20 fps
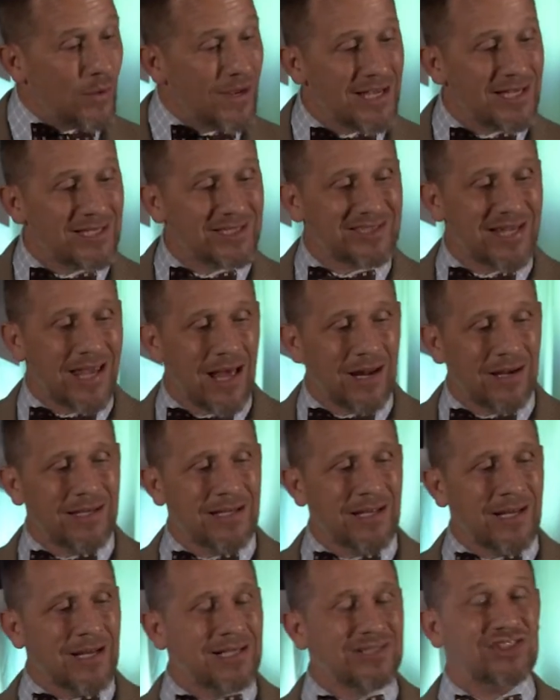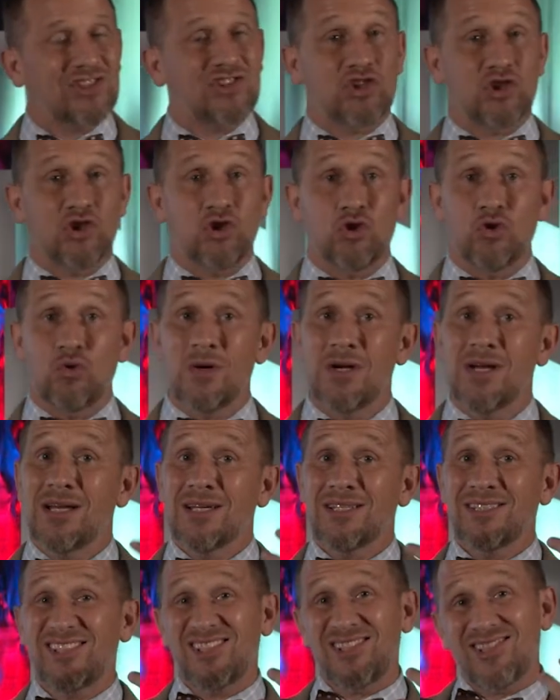He is telling us to
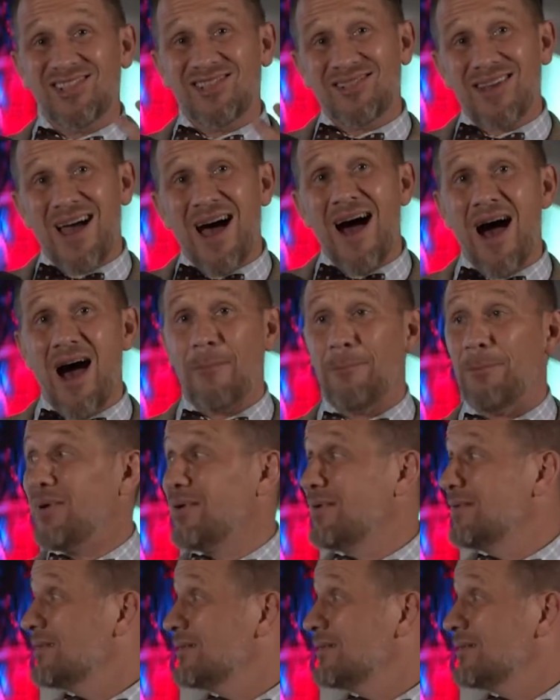stop.